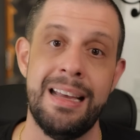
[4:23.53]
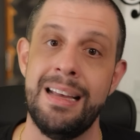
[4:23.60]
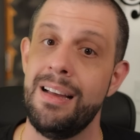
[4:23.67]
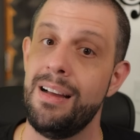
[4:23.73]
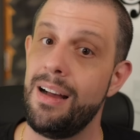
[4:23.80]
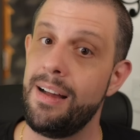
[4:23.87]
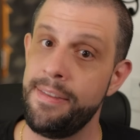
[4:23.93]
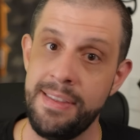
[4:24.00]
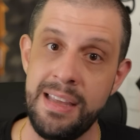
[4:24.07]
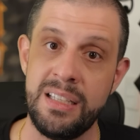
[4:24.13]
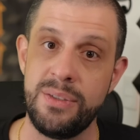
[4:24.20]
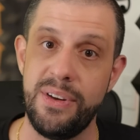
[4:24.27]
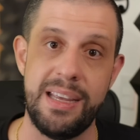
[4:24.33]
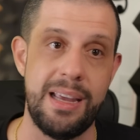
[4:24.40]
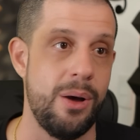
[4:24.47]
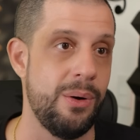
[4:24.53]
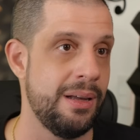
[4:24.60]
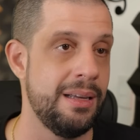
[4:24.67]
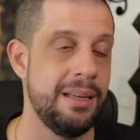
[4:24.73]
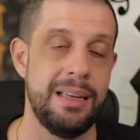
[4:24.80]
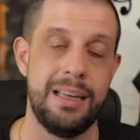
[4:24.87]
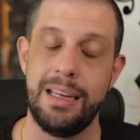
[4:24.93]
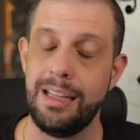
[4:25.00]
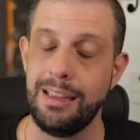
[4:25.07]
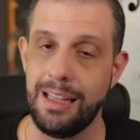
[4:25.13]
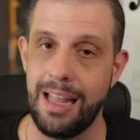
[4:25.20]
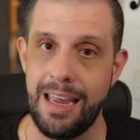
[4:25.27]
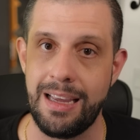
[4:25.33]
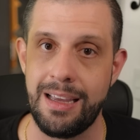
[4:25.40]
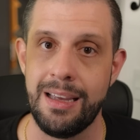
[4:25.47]
on this video, hit
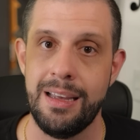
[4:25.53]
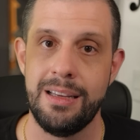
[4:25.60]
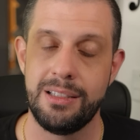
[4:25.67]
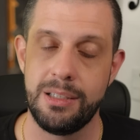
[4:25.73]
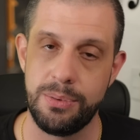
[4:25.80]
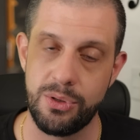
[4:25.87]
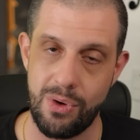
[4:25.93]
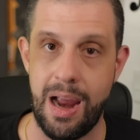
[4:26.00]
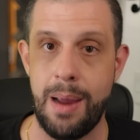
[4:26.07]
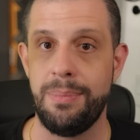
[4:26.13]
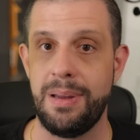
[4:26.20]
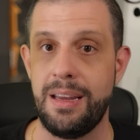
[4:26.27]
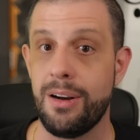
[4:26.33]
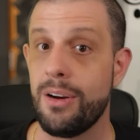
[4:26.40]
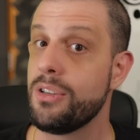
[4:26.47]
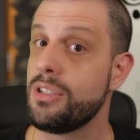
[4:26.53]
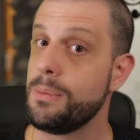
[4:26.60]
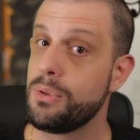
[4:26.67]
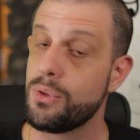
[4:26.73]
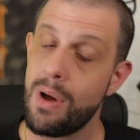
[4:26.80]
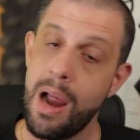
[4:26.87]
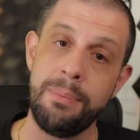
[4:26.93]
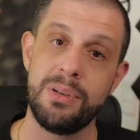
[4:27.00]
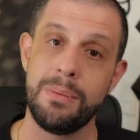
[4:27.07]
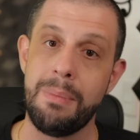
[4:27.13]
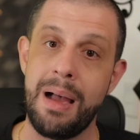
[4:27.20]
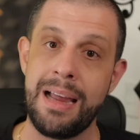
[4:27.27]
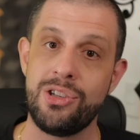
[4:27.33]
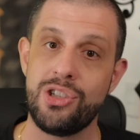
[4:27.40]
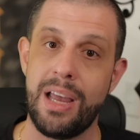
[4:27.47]
like, subscribe here, subscribe to
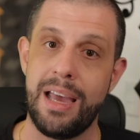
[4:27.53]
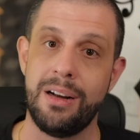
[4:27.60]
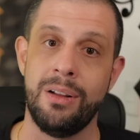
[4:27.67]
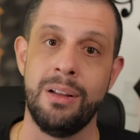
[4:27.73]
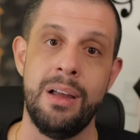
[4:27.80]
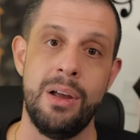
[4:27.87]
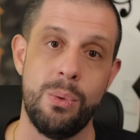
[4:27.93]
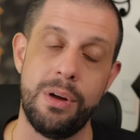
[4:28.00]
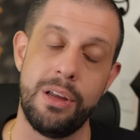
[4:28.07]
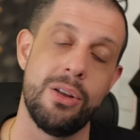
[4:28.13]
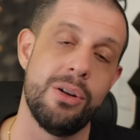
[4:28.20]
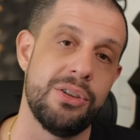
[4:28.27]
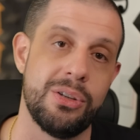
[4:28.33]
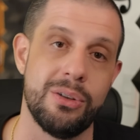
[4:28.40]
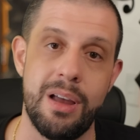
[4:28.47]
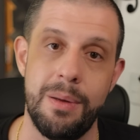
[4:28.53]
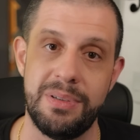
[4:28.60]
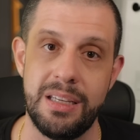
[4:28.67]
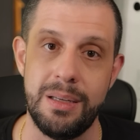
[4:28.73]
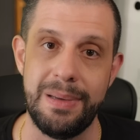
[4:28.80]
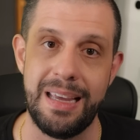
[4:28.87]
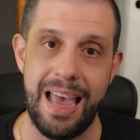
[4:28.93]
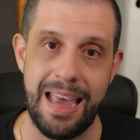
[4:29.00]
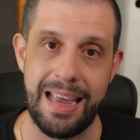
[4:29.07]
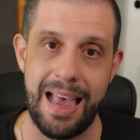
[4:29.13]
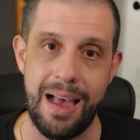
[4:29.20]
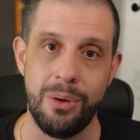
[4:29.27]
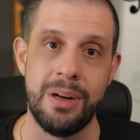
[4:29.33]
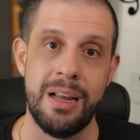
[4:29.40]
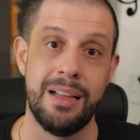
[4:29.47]
my channel, where you can also come see me hang
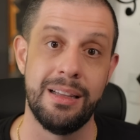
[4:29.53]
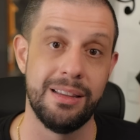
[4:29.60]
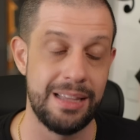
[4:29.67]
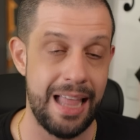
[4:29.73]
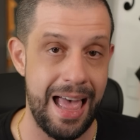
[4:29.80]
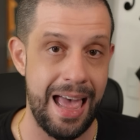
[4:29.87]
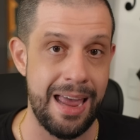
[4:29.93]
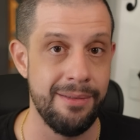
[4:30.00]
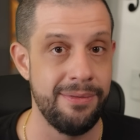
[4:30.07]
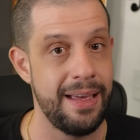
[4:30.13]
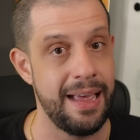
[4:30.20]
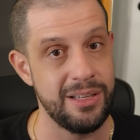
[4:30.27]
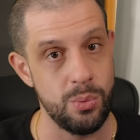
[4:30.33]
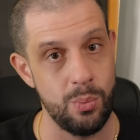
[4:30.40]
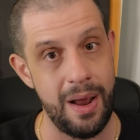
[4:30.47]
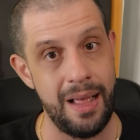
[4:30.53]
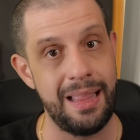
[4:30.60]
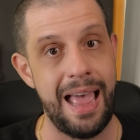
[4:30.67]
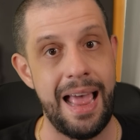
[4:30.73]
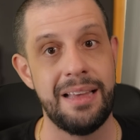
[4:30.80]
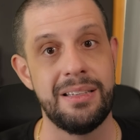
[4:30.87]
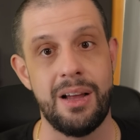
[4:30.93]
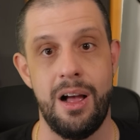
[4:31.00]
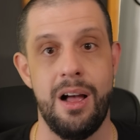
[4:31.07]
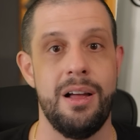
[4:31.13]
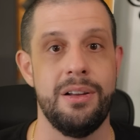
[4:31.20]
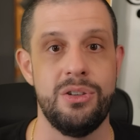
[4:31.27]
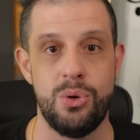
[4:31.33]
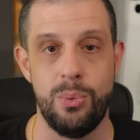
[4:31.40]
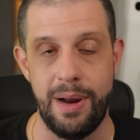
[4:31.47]
out live as well as
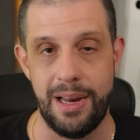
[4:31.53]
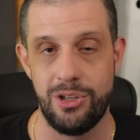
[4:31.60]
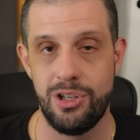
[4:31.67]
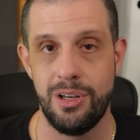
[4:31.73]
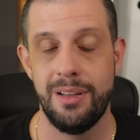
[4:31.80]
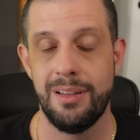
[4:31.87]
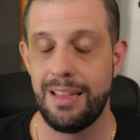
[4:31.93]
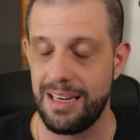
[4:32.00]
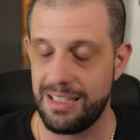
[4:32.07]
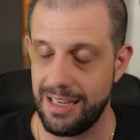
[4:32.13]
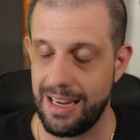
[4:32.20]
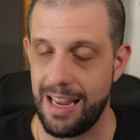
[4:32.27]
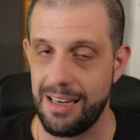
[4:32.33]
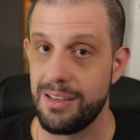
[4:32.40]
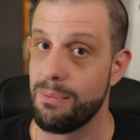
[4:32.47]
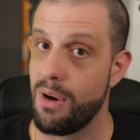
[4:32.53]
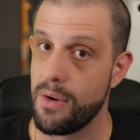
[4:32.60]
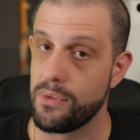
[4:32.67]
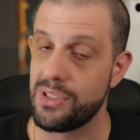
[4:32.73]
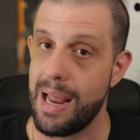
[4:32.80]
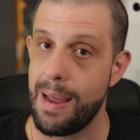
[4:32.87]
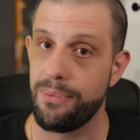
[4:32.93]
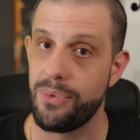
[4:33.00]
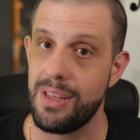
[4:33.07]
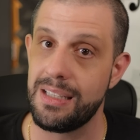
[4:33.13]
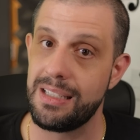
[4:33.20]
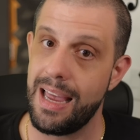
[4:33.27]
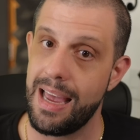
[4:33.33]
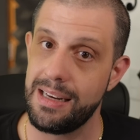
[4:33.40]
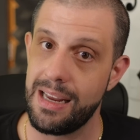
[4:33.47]
on Twitch. Thanks again to Marvel Snap for this,
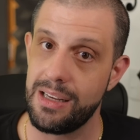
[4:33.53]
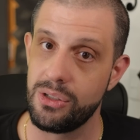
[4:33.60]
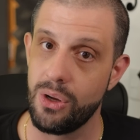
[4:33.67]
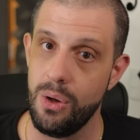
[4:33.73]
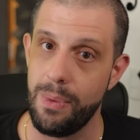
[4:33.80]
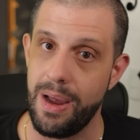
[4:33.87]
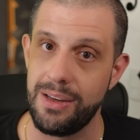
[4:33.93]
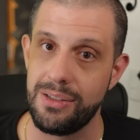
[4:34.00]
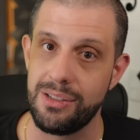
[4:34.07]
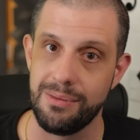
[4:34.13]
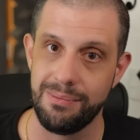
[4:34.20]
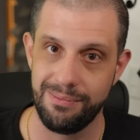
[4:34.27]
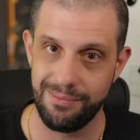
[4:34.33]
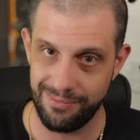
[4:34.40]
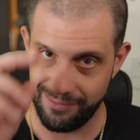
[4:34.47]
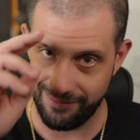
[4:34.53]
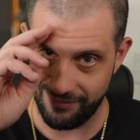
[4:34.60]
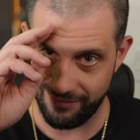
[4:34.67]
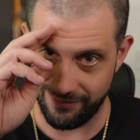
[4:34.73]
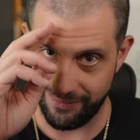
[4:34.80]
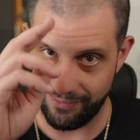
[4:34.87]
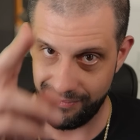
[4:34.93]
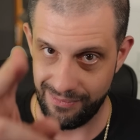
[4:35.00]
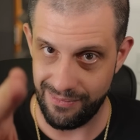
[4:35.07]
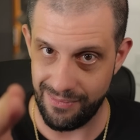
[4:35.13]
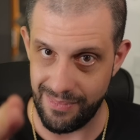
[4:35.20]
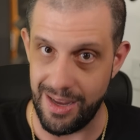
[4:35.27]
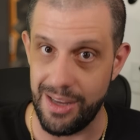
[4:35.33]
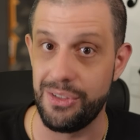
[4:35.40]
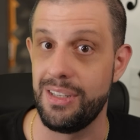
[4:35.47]
and as always,
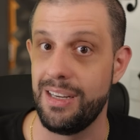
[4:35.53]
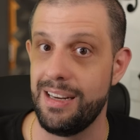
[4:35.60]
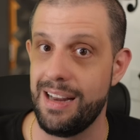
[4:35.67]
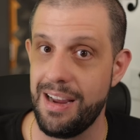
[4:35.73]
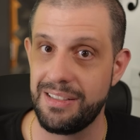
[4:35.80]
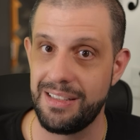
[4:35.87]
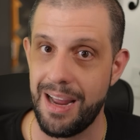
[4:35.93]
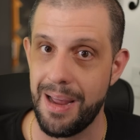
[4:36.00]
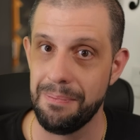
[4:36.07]
I'll see you next time.